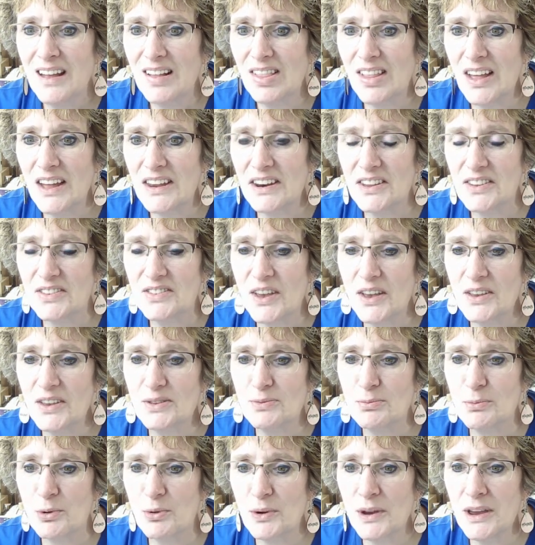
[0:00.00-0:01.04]
Glenda says,
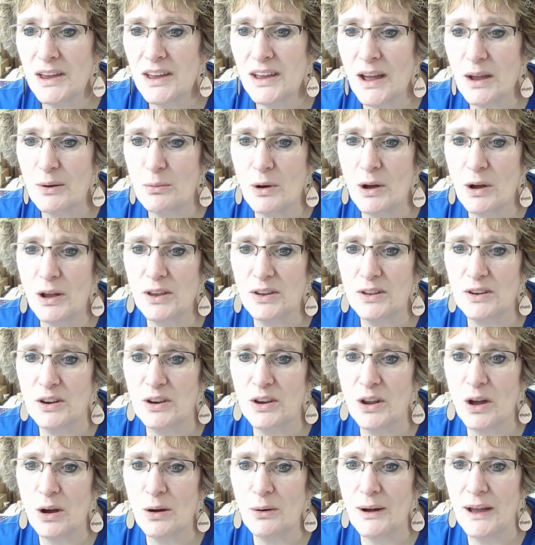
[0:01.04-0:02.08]
Marie, I want you to
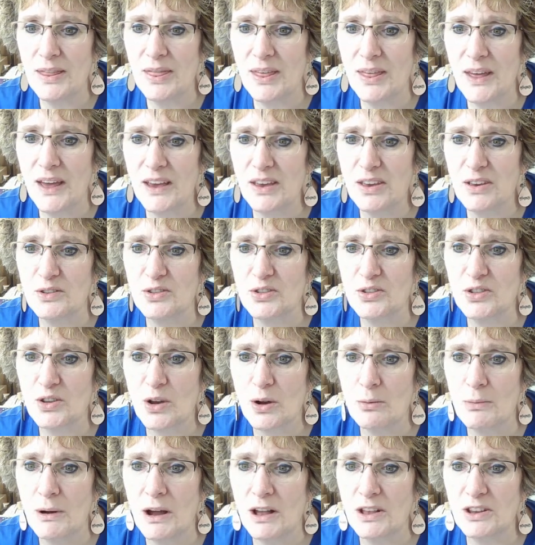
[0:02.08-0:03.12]
know I thank you
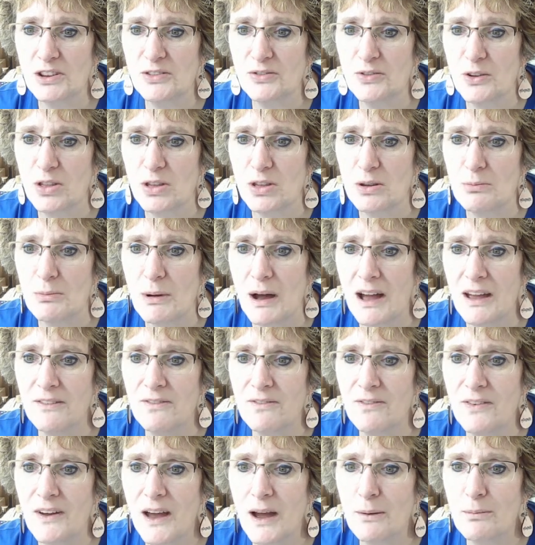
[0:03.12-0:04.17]
so much for the My
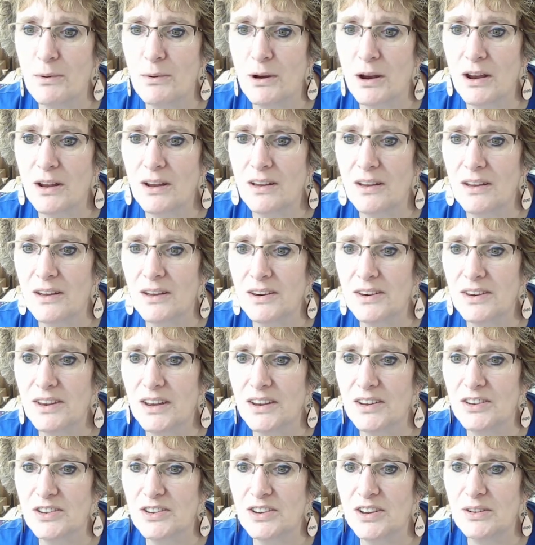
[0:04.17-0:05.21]
Fabric
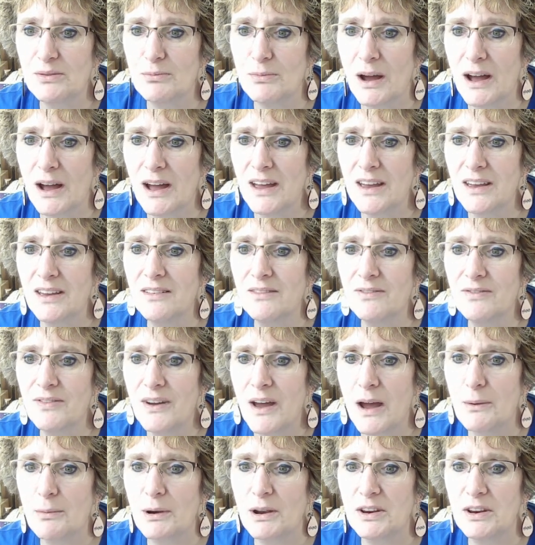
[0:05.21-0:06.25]
Addiction, My
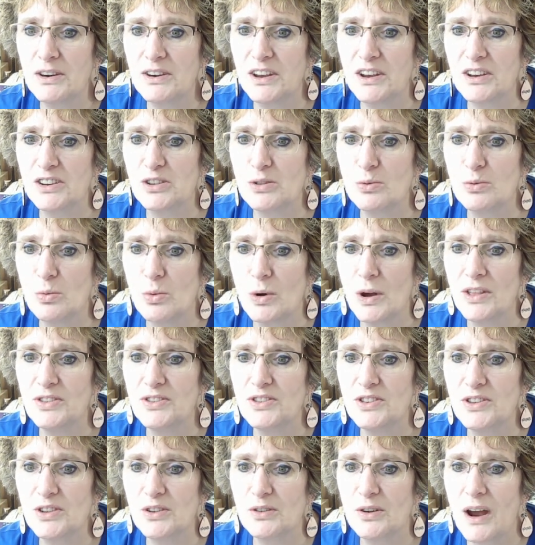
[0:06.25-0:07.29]
Fabric Addiction One
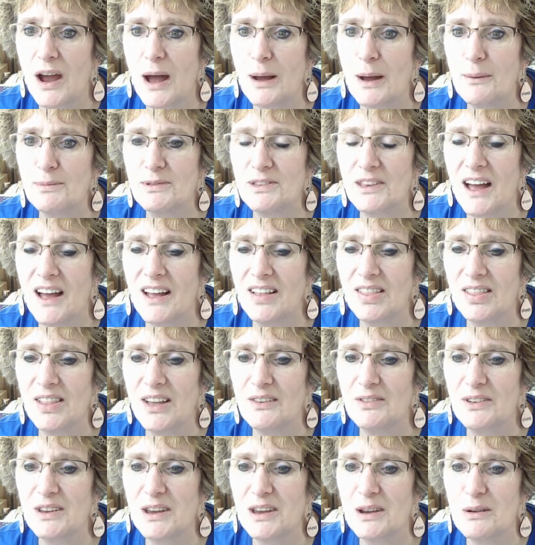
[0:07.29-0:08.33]
scraps. I
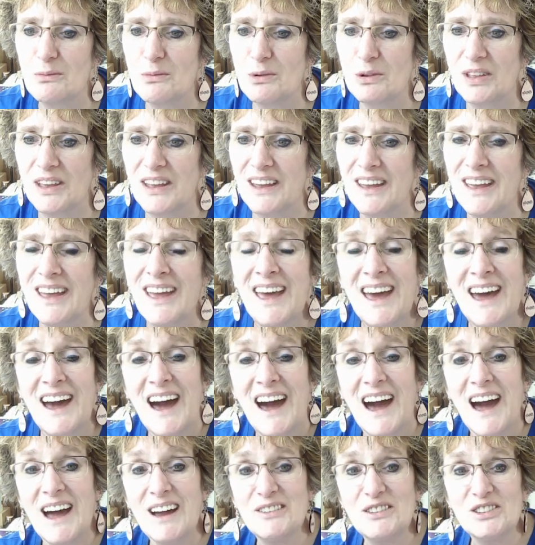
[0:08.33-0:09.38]
love Kimberly.
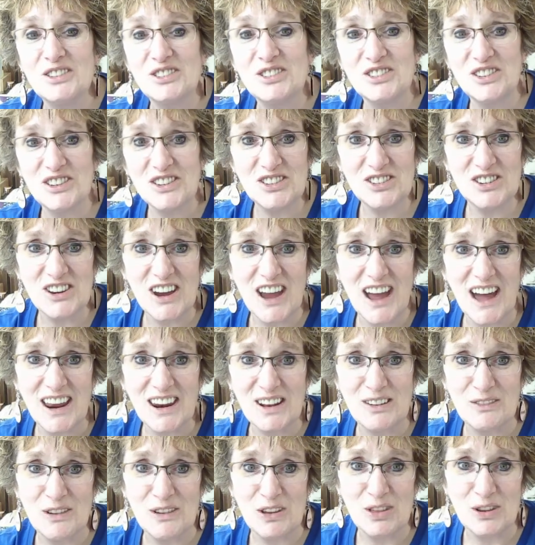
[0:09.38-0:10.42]
I was just
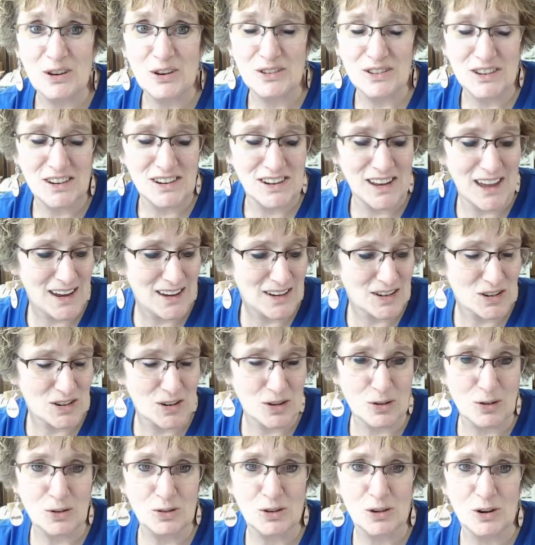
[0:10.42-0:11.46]
chatting with her today and
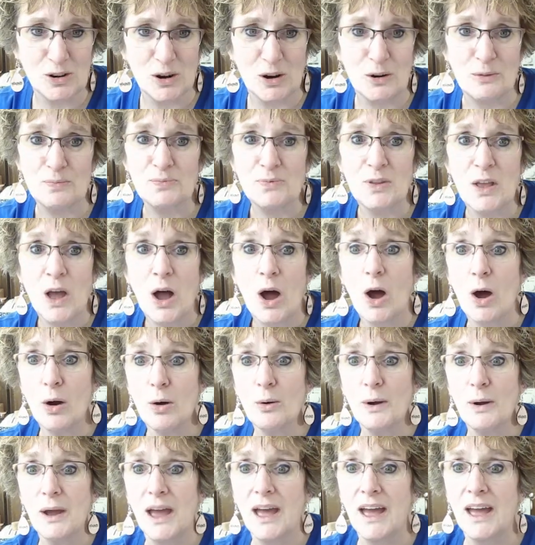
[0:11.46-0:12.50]
told her,
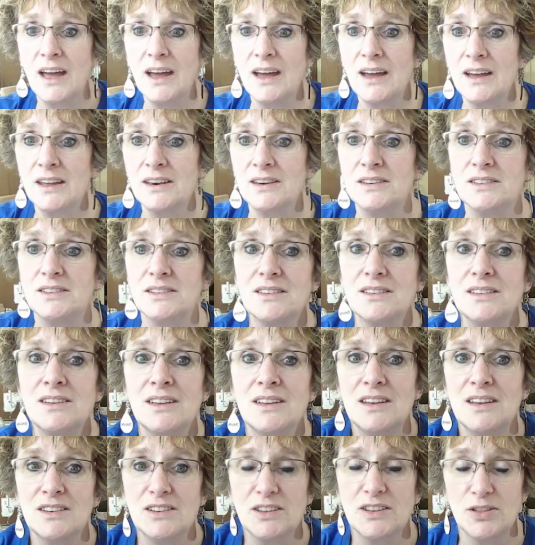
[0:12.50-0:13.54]
oh, and
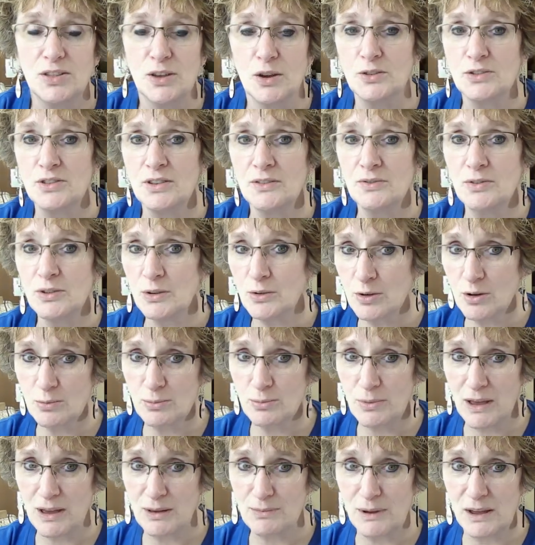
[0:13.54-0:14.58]
to those of you who
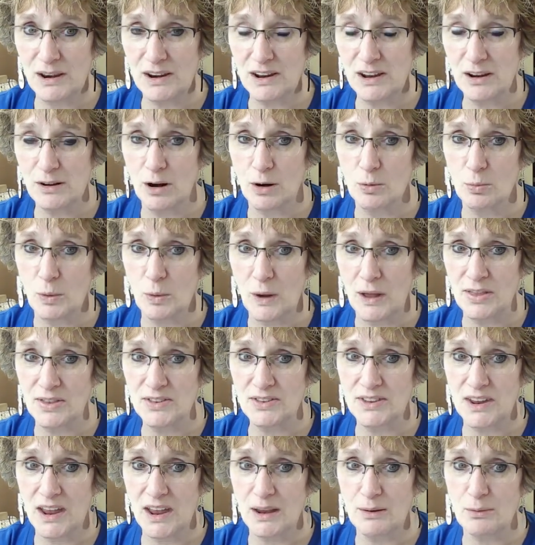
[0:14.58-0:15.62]
may have been here on
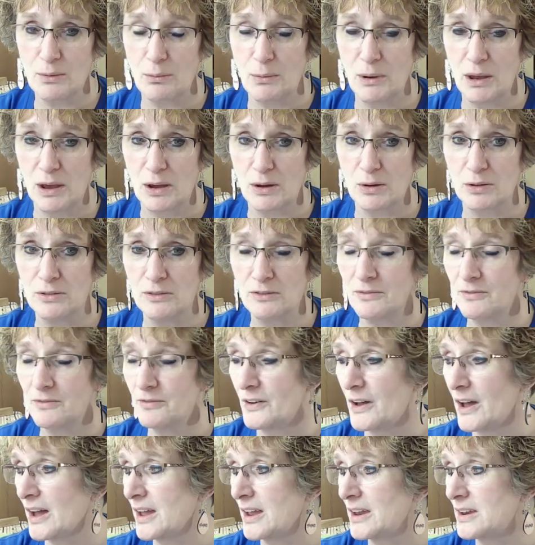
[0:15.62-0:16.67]
Wednesday when we couldn't
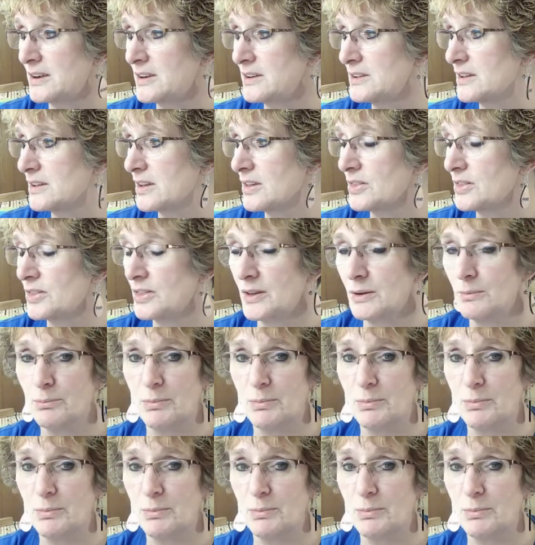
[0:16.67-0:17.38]
find the